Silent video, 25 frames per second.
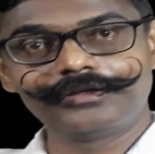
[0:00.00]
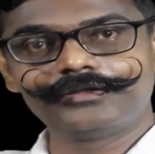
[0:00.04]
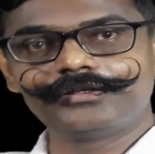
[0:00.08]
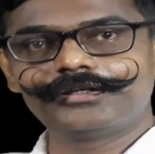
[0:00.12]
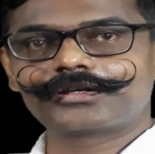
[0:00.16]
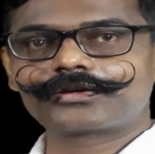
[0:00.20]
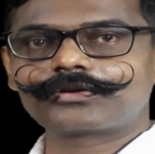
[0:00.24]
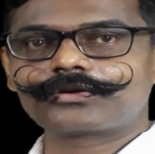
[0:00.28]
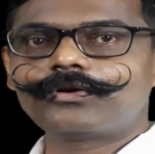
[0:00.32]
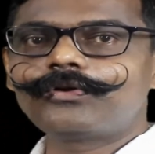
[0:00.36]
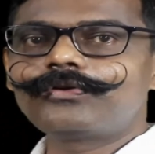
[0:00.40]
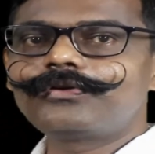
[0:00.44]

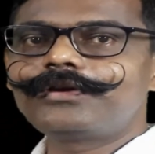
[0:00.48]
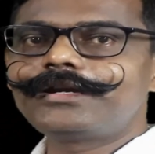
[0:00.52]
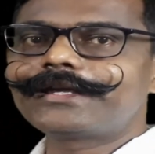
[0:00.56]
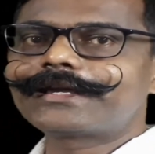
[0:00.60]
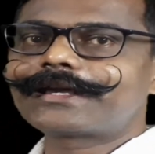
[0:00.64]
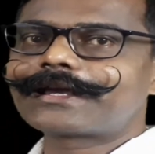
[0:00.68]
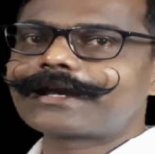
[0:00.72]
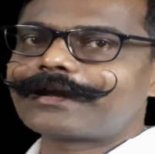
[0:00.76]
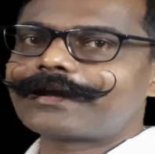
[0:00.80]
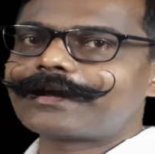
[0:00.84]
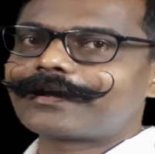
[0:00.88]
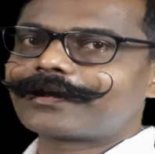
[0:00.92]
Your only
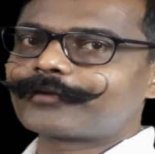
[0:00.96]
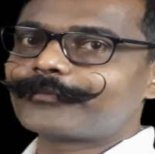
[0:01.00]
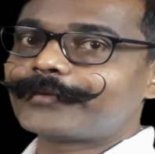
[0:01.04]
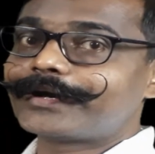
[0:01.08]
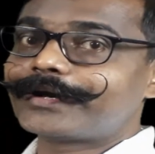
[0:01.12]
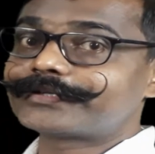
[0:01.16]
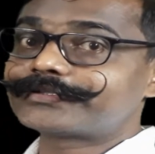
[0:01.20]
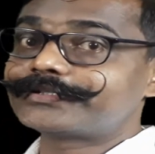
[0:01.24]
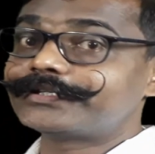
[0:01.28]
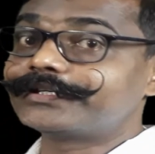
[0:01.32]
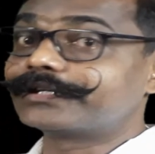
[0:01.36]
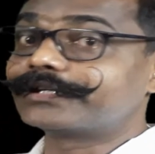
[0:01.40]
character we
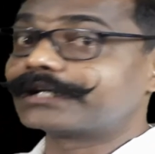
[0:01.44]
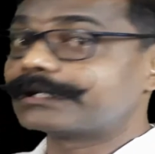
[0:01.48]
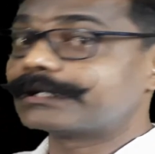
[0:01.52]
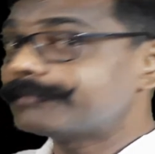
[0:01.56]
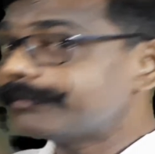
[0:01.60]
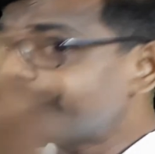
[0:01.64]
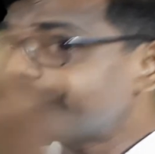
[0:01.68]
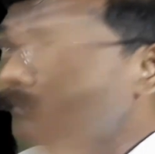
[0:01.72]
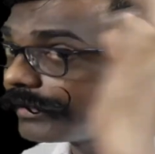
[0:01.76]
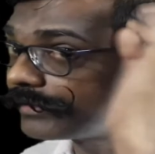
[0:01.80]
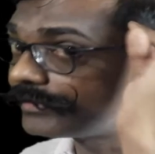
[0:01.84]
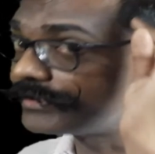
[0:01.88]
are saying.
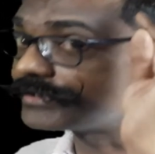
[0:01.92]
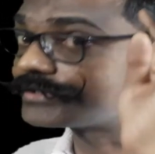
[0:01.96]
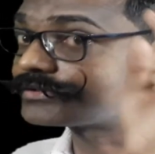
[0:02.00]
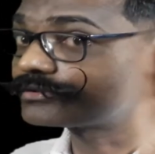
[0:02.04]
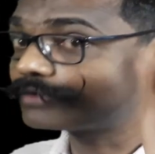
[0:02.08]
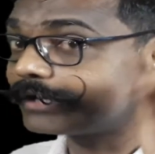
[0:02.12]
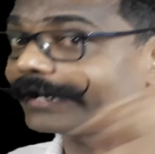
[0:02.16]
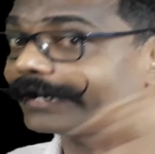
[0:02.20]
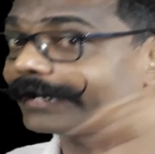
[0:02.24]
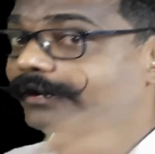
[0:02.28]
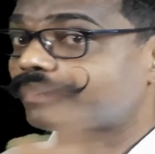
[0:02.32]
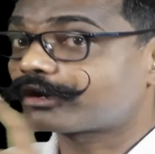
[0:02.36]
Remember this,
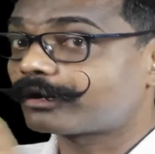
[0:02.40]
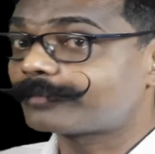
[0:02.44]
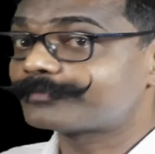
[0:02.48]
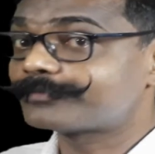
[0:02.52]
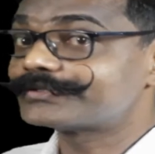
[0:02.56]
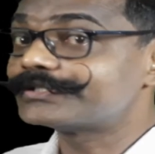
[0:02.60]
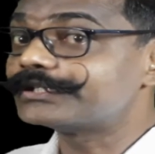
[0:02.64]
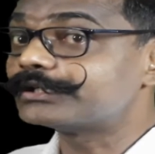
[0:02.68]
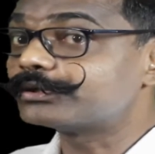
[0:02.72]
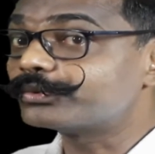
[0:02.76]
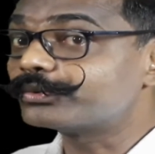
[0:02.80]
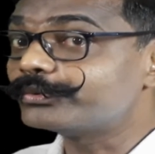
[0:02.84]
character of
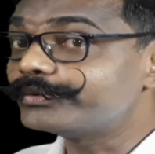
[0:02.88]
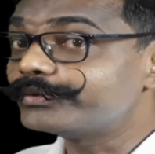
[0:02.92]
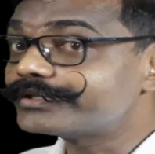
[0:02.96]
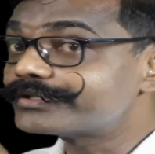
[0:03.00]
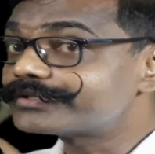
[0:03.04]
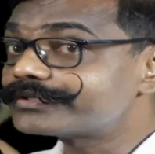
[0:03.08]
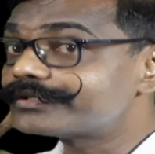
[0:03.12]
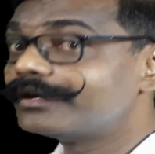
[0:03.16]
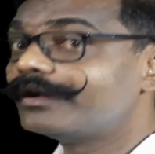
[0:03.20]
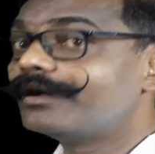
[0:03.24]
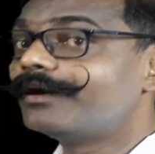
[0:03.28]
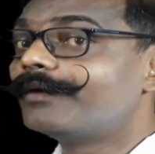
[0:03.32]
C two
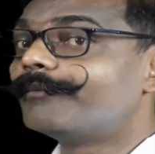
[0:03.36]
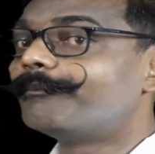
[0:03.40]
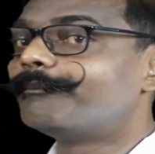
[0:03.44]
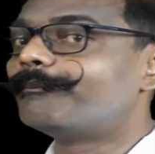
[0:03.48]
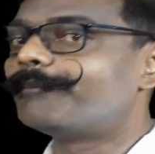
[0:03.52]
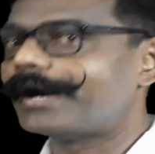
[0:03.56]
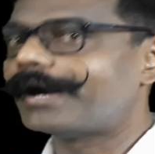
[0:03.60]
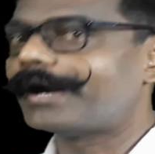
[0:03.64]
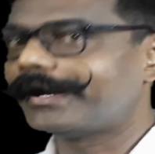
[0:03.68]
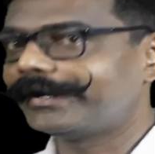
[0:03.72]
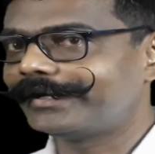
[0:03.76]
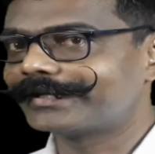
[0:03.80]
is
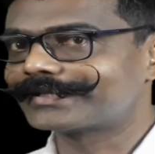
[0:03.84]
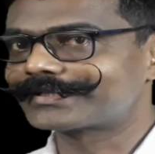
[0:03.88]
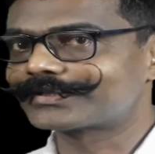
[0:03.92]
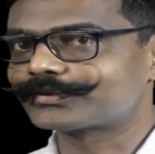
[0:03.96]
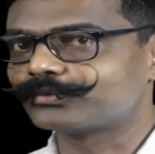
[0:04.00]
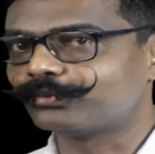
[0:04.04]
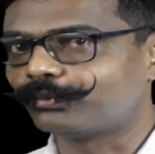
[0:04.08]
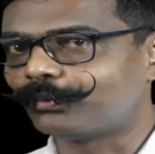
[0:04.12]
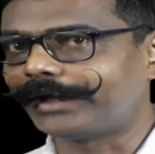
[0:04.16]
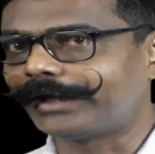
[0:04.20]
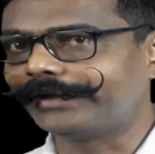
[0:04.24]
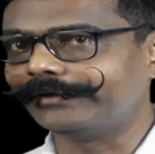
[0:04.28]
minus
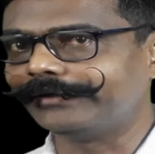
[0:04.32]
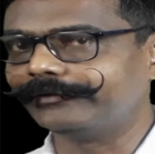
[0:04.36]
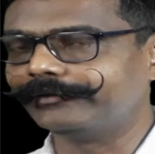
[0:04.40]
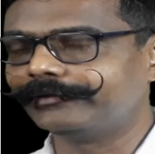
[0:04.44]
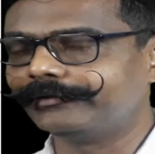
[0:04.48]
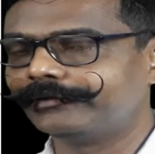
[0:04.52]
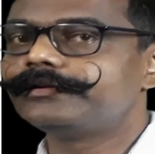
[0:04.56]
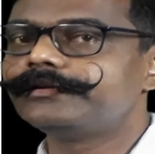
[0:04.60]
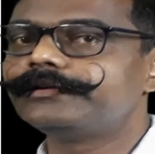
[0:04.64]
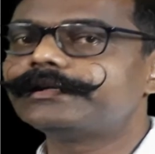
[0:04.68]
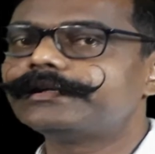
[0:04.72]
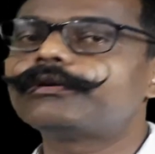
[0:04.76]
one.
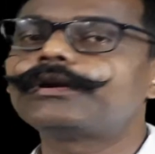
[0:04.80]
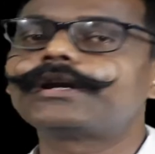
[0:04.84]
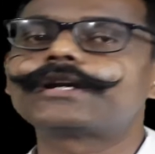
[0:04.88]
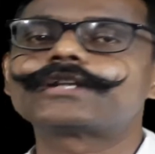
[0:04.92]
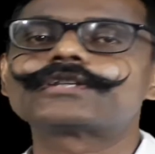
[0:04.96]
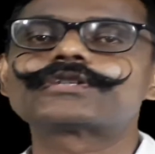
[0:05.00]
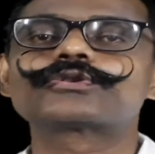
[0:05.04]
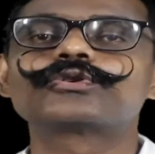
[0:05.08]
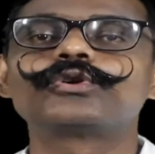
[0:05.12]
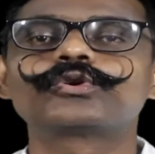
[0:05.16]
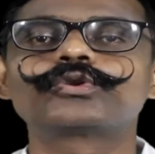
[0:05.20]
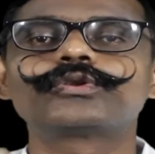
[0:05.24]
Now let
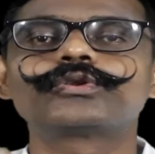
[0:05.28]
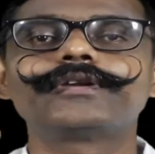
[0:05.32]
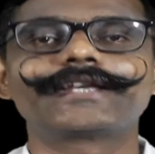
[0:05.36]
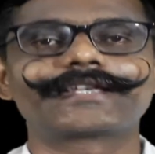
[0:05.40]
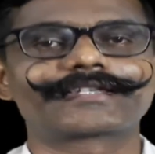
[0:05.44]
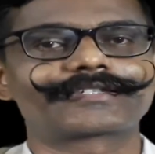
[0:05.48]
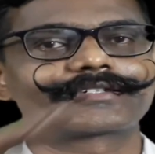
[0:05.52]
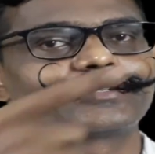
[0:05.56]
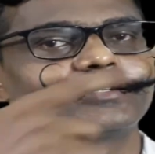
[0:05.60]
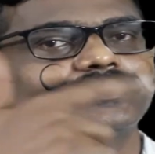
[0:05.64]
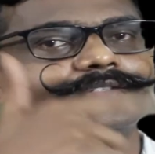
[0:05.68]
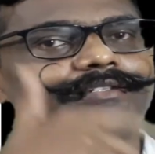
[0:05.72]
us go to the
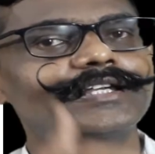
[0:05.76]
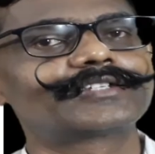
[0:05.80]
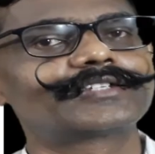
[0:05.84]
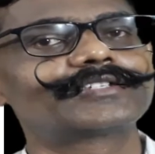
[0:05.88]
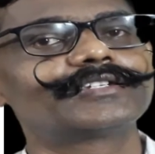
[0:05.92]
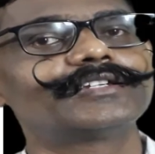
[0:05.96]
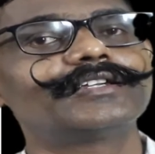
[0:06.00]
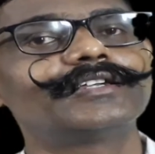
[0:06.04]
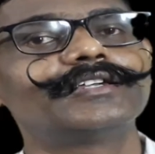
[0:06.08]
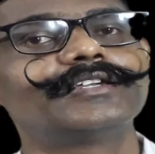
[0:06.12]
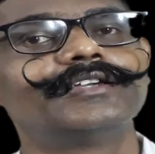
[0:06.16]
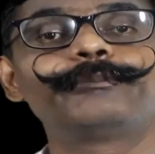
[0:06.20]
next. That's
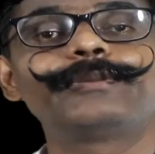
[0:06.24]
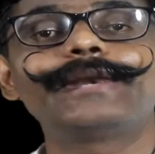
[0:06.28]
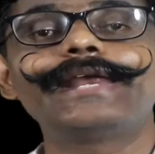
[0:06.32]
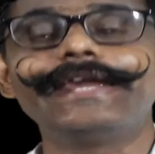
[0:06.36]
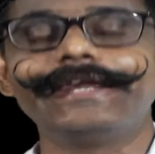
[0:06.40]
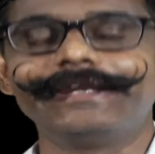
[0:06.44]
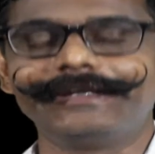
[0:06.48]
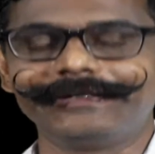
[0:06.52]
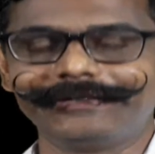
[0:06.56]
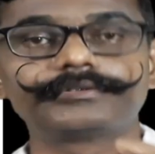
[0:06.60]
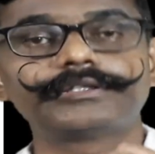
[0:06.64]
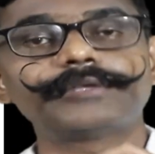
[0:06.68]
a
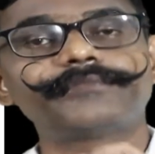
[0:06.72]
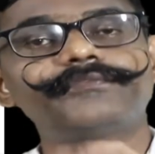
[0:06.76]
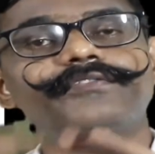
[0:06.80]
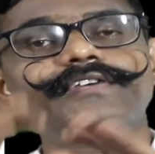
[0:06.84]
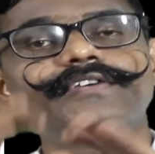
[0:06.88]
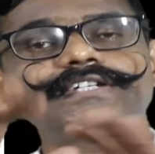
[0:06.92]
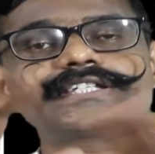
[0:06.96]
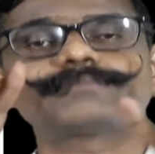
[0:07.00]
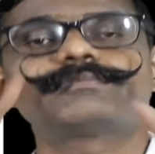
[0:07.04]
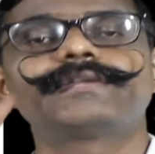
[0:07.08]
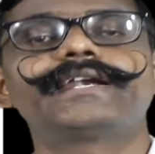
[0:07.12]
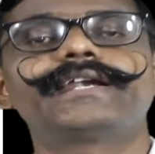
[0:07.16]
plane. The
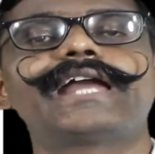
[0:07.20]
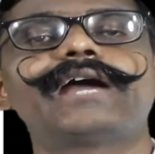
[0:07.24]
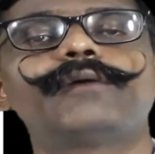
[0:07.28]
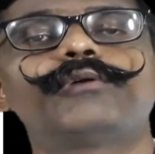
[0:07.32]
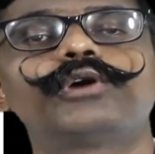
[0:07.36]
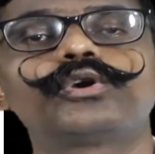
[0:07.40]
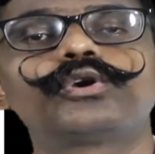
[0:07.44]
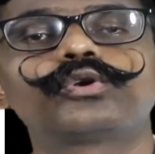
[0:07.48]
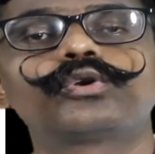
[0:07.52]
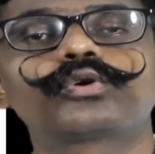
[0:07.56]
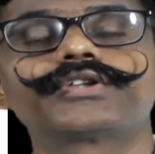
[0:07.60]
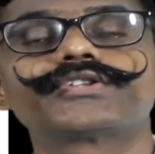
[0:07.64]
first plane I
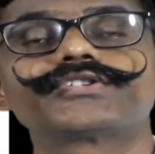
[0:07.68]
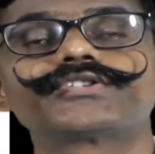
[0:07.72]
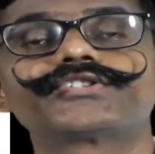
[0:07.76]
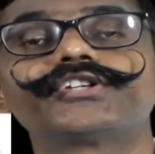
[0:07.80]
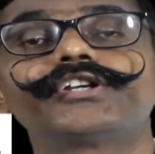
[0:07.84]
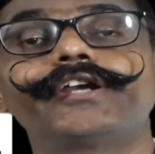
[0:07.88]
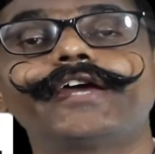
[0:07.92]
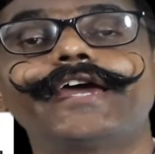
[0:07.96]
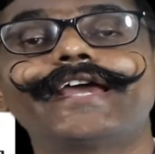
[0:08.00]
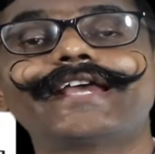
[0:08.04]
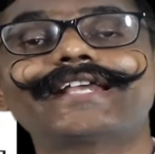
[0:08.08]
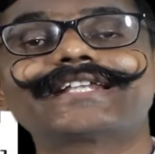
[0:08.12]
want to
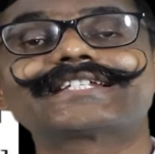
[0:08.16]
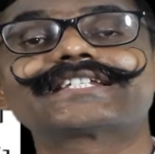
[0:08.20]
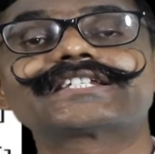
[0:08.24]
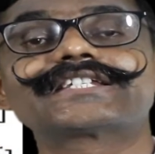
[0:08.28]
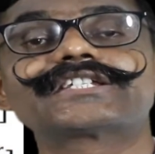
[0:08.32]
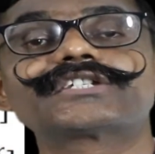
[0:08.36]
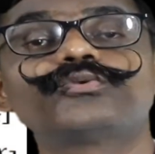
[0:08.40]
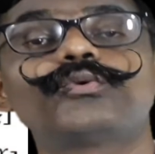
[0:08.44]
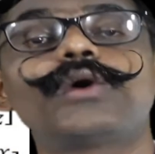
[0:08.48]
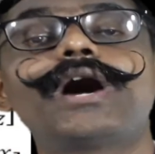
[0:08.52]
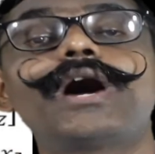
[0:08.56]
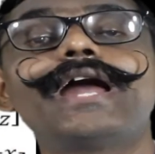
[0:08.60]
consider X
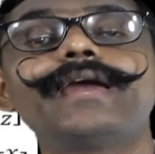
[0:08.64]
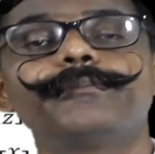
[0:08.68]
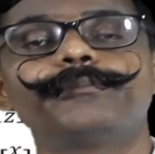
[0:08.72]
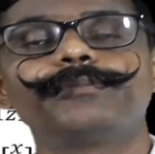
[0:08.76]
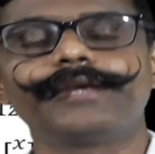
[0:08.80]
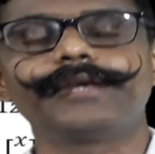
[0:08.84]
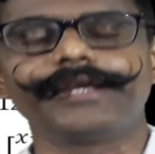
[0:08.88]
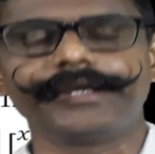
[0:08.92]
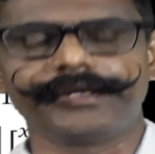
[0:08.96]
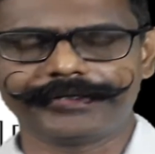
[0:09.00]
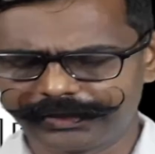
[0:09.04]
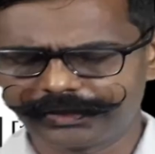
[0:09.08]
Y
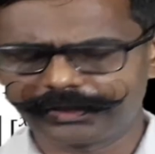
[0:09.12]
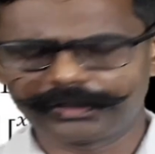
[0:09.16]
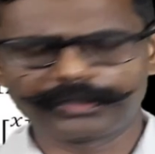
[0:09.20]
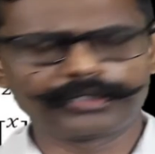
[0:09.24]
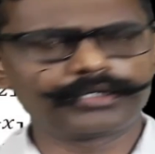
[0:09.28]
plane.